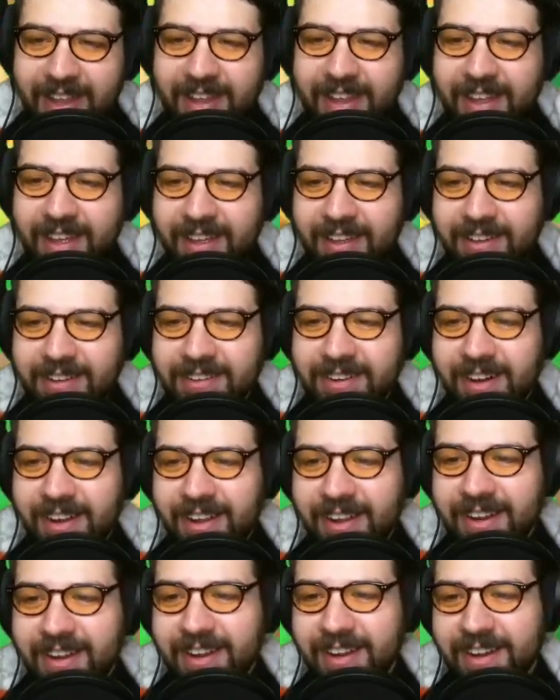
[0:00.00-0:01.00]

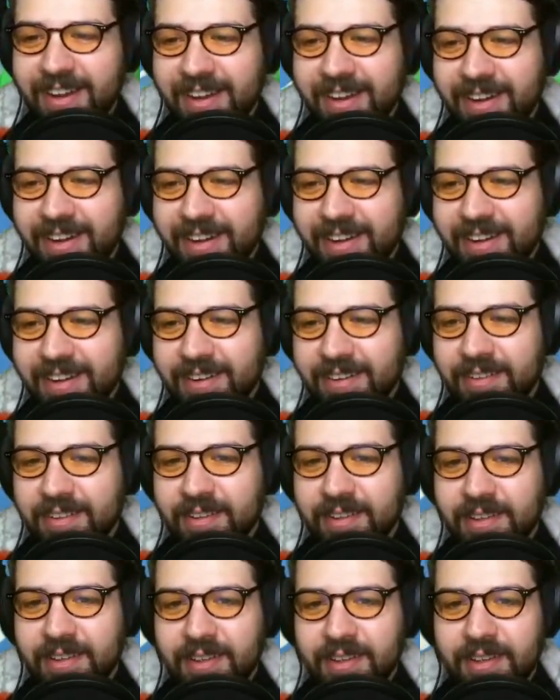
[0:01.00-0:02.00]
Alright.
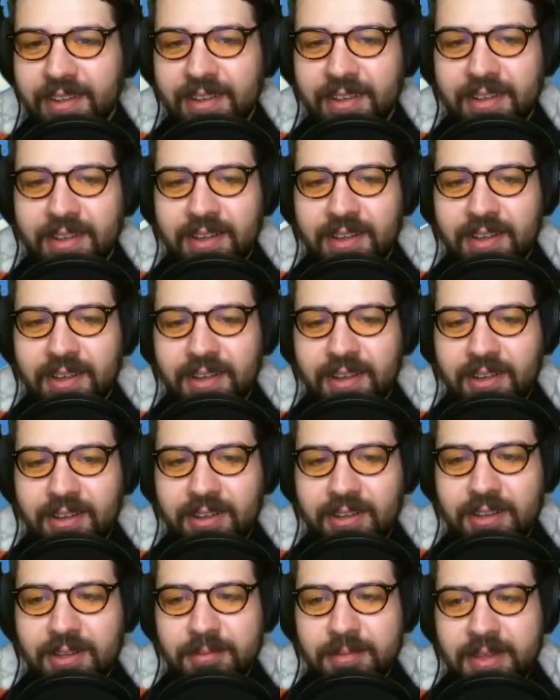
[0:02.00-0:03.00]
Oh,
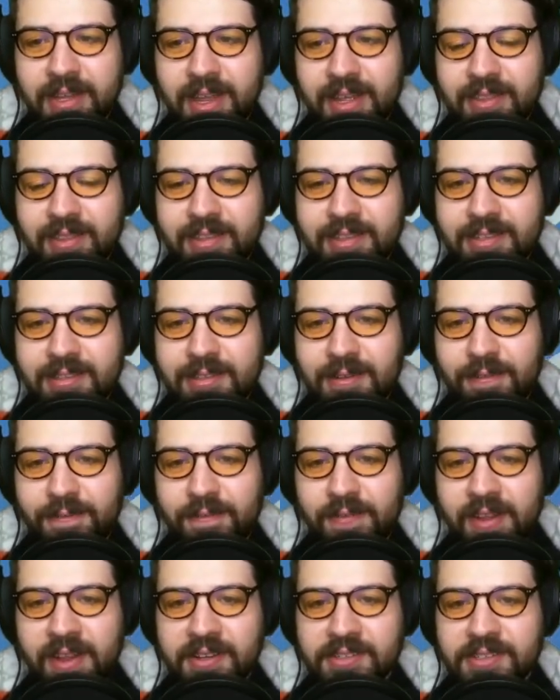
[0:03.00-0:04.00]
let me get this
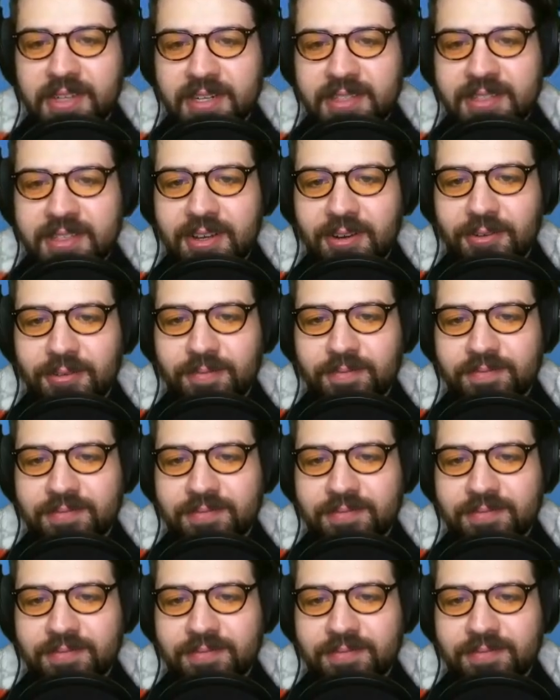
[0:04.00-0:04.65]
fish. I see a